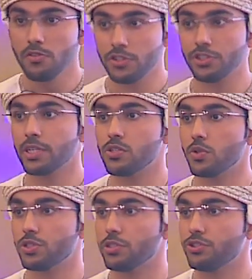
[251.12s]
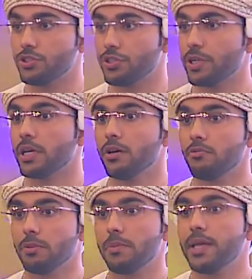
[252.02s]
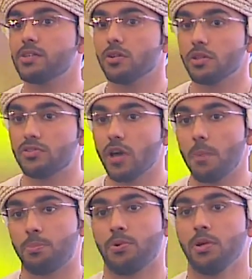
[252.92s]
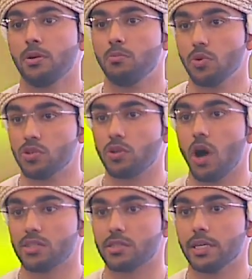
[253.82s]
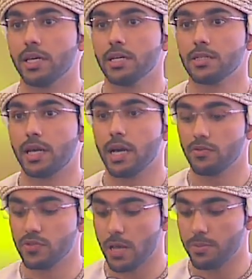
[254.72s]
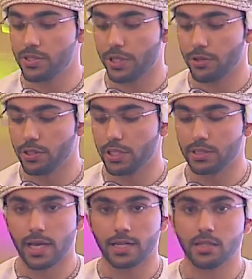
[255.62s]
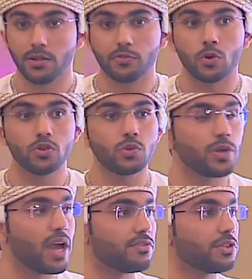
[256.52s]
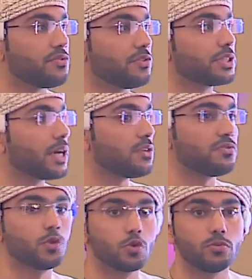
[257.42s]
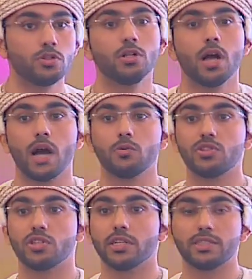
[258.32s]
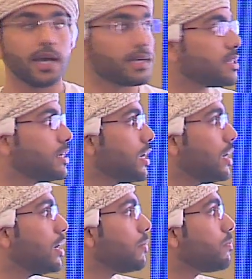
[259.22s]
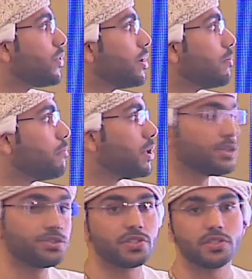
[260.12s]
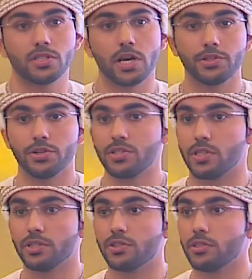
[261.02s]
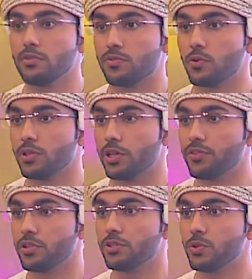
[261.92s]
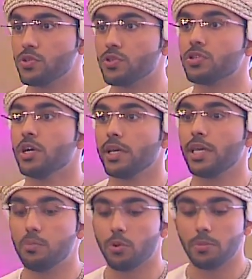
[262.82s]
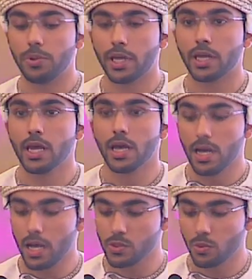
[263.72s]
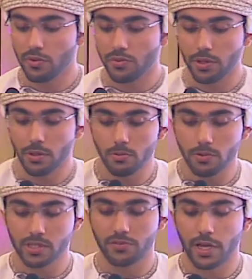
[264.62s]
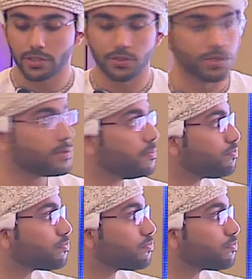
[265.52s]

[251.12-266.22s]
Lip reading: Phishing and social engineering remains on the top most costly kind of cybersecurity attacks. And of course, we have the different kind of normal, I would say, attacks. The malicious insiders, the internal fraud, the internal users keep on being as one of the risk factors.